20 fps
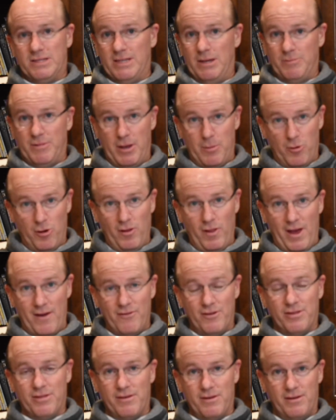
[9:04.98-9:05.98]
September
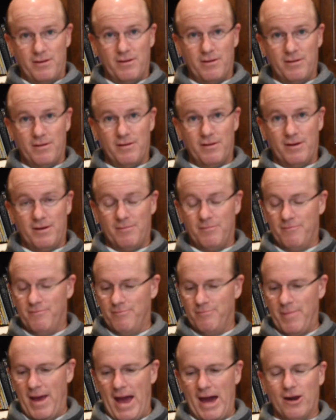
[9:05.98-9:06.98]
11th, a
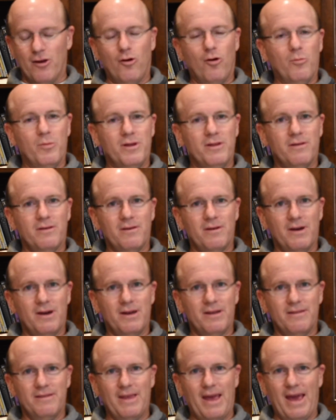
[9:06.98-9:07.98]
bad omen
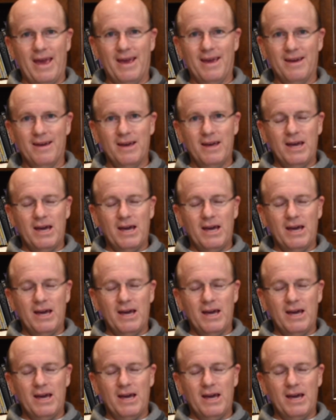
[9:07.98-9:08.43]
day.